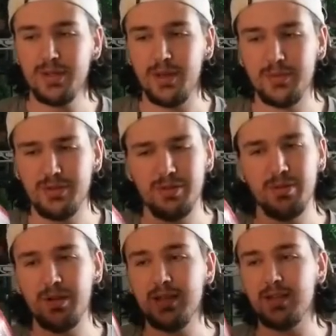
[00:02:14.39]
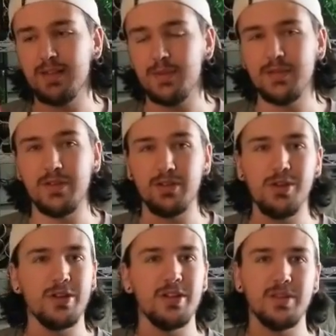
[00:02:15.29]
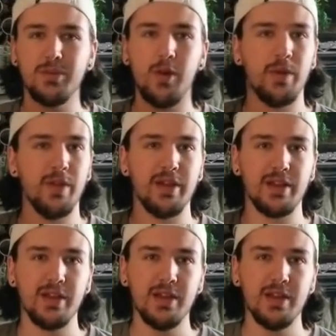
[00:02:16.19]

I'm sure they're not that expensive at Target. It's probably like